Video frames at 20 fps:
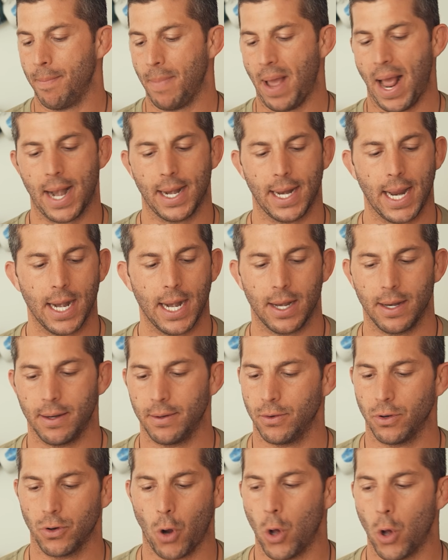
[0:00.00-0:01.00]
and it
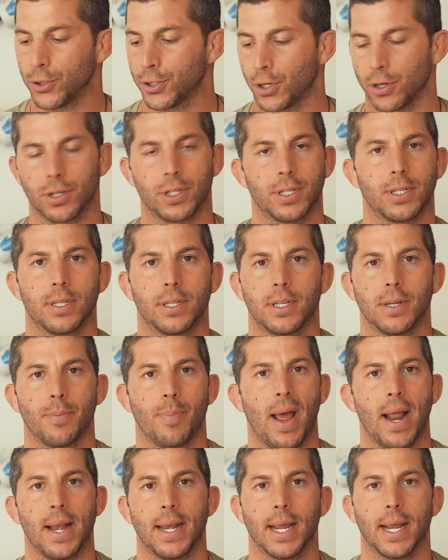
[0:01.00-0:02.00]
alters
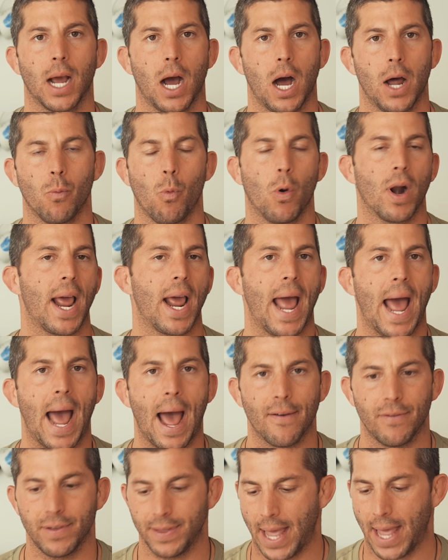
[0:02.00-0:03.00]
depending on what I
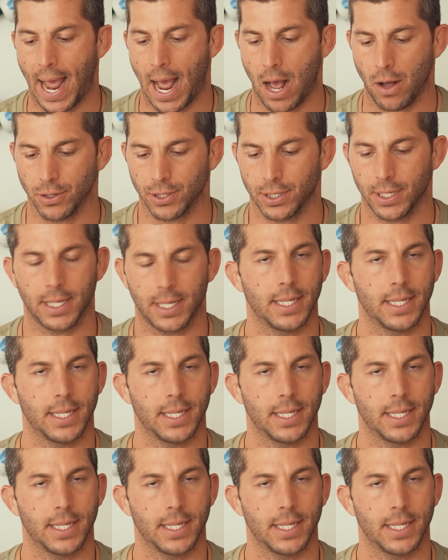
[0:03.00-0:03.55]
have in the house.